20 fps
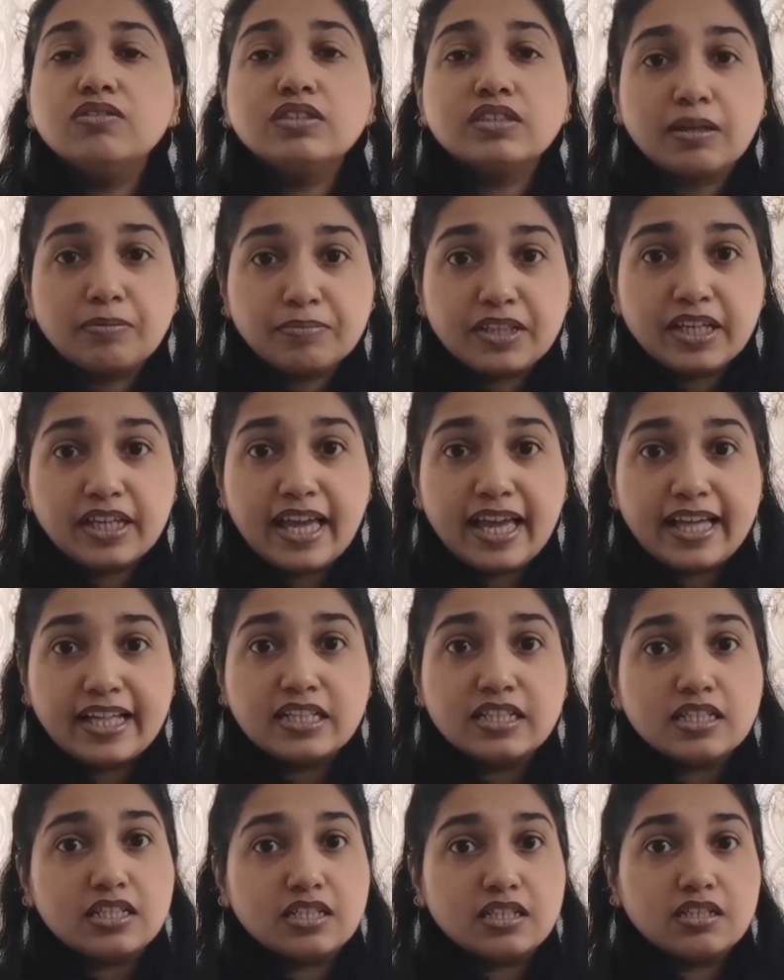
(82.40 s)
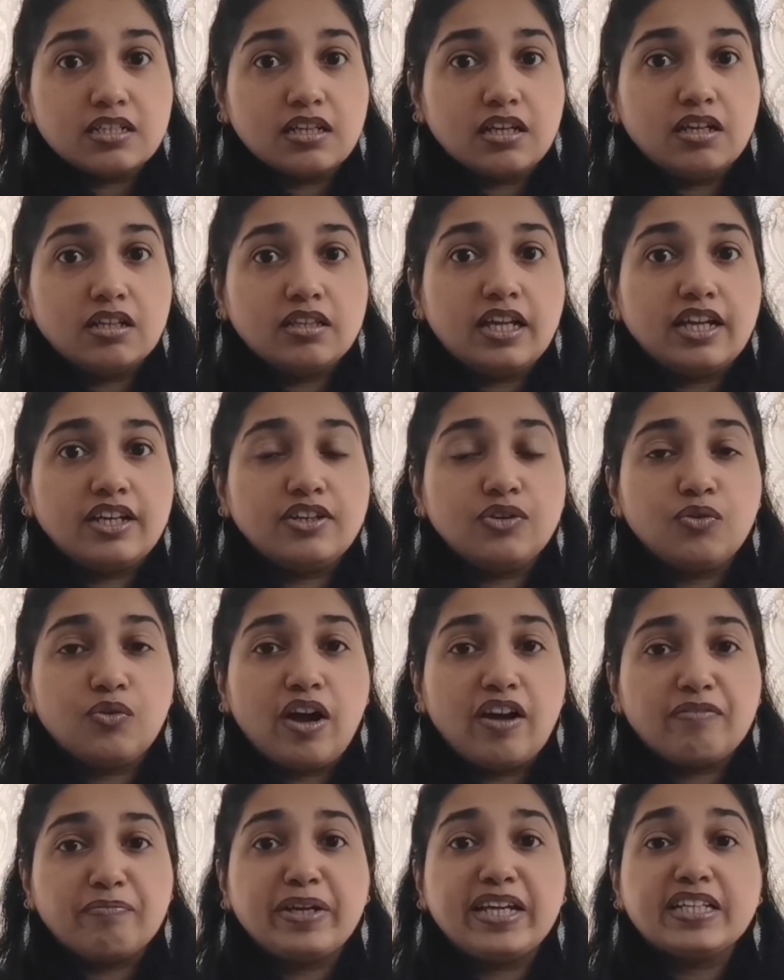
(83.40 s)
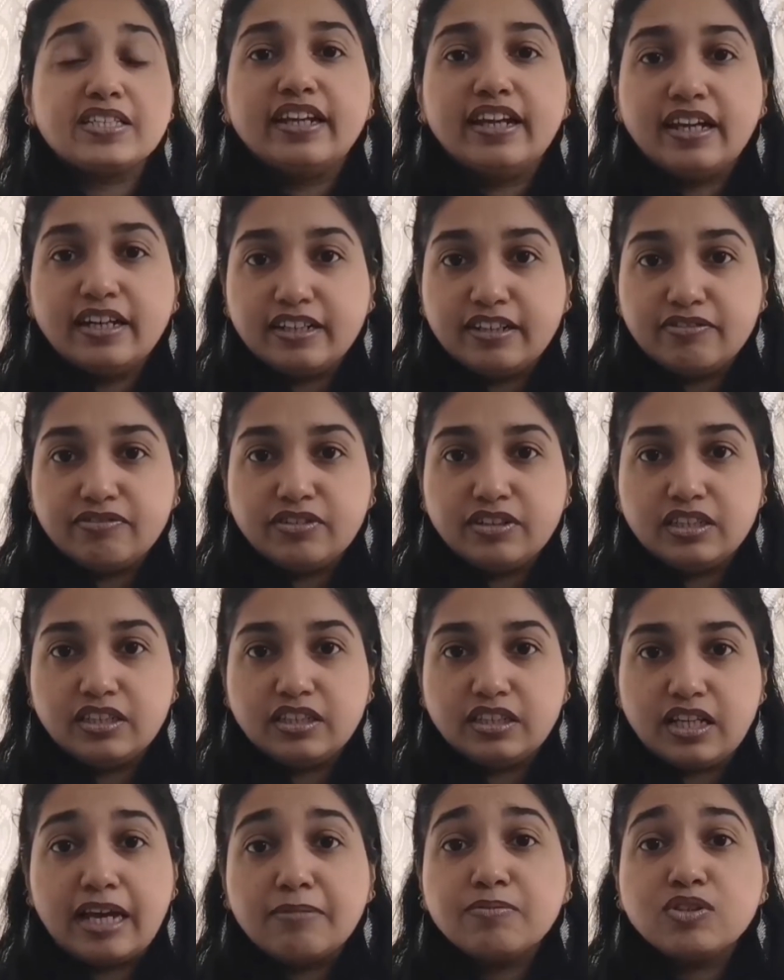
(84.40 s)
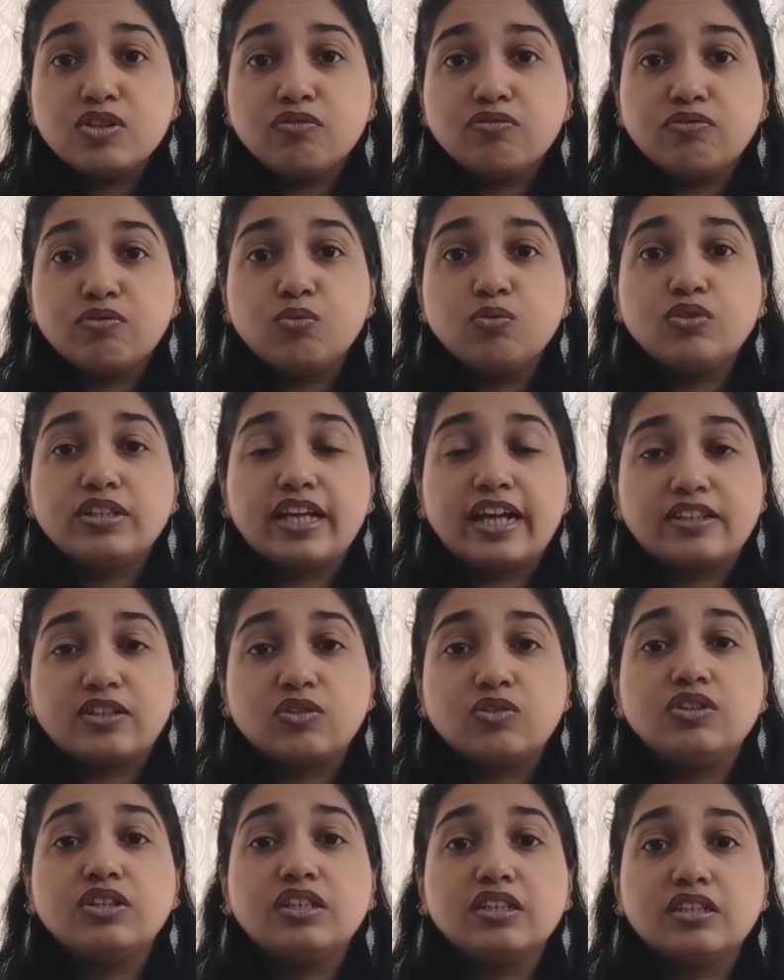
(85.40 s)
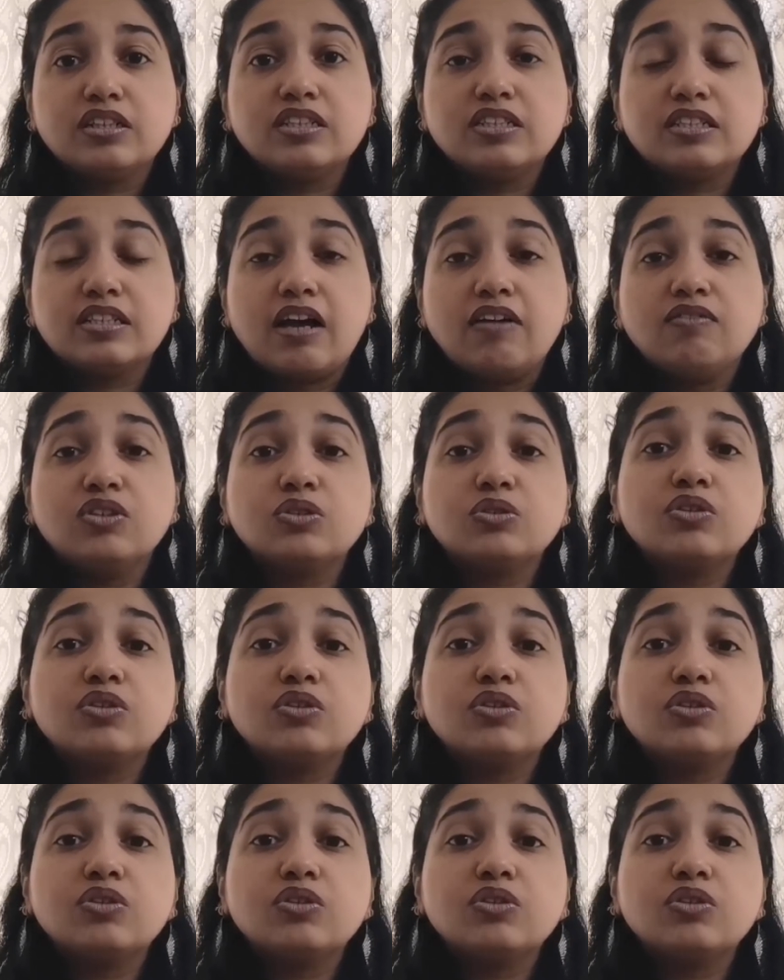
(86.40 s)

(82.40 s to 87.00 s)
something else that you have made. There are different types of food that could turn sour.